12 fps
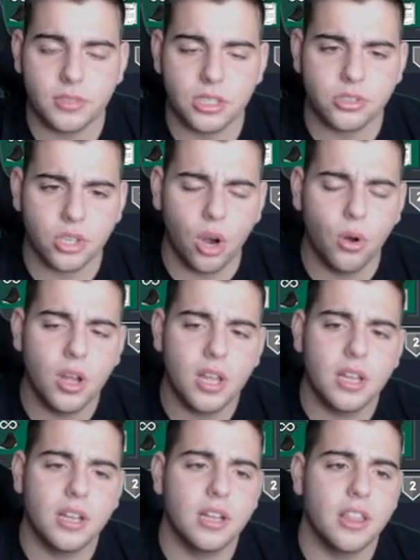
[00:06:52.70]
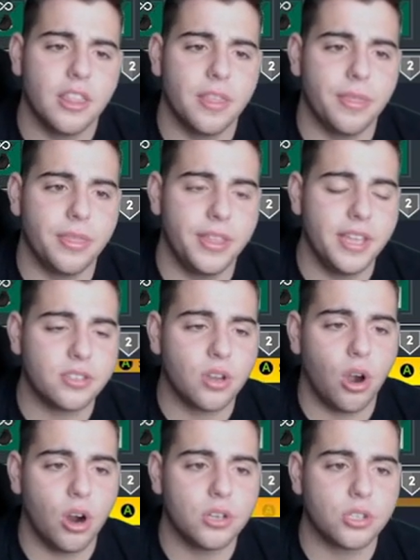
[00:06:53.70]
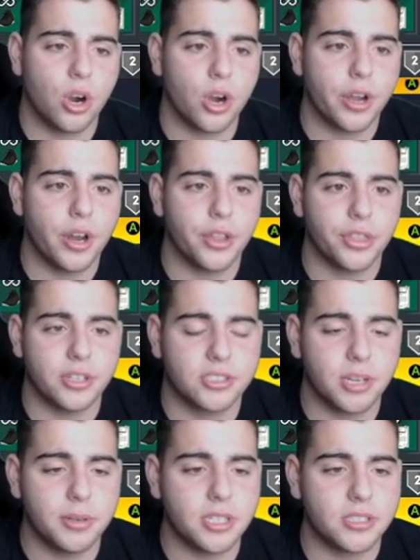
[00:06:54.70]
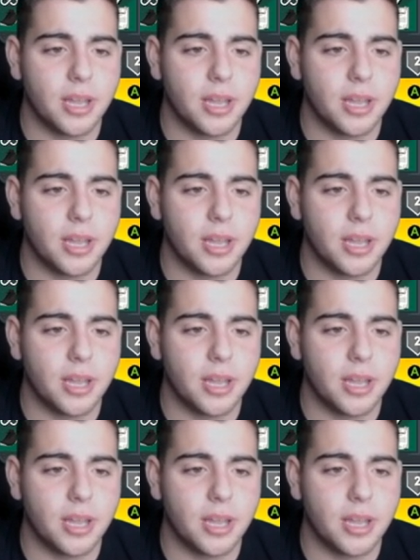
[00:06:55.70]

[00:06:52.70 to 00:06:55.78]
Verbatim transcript: So these cards are nothing. Same with this